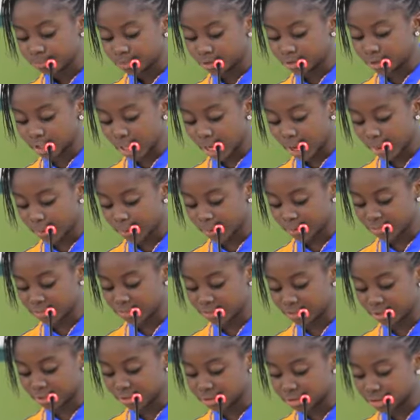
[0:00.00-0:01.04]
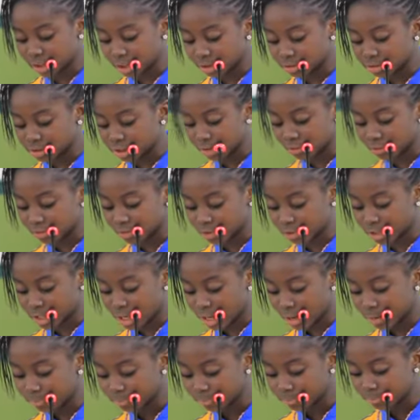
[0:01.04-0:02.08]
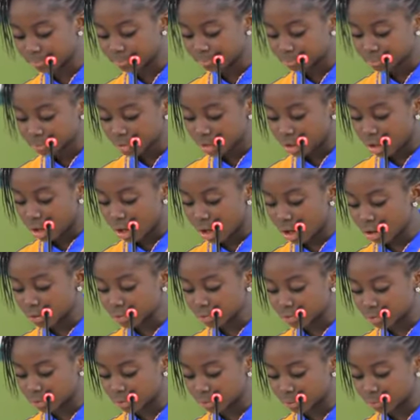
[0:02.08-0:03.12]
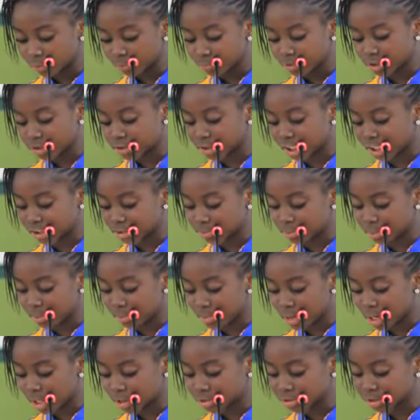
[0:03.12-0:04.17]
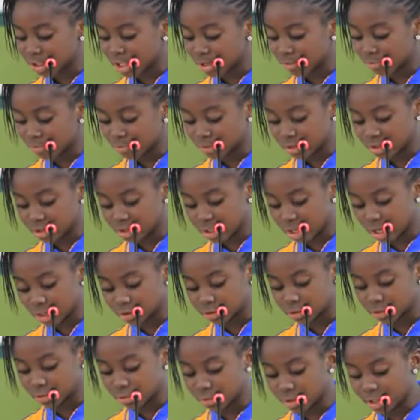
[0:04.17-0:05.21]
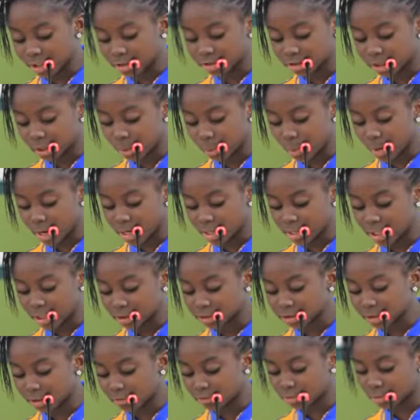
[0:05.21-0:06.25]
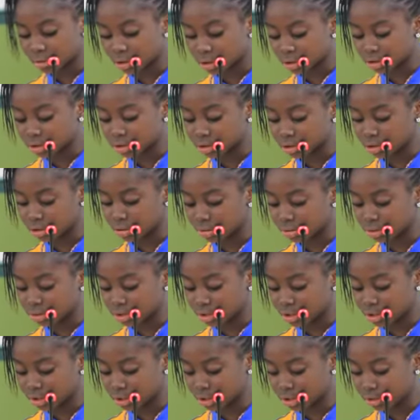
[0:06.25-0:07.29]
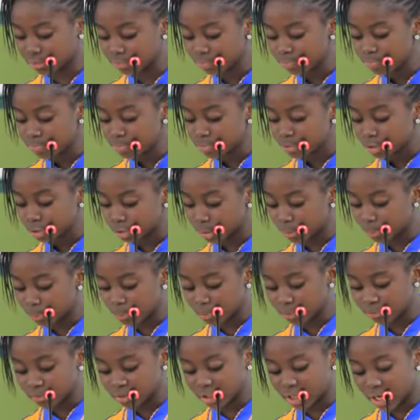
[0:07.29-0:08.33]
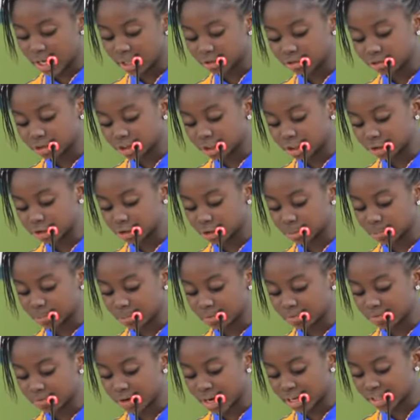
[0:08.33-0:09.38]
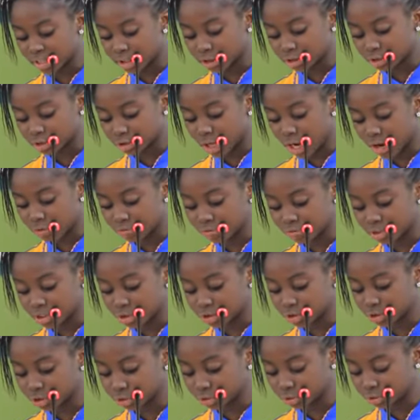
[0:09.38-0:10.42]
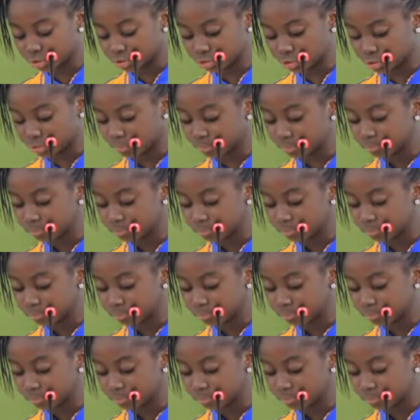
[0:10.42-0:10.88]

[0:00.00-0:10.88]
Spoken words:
in the apartheid South Africa. Also, it has been marked every year to raise awareness of the continued need to improve the education provided to African children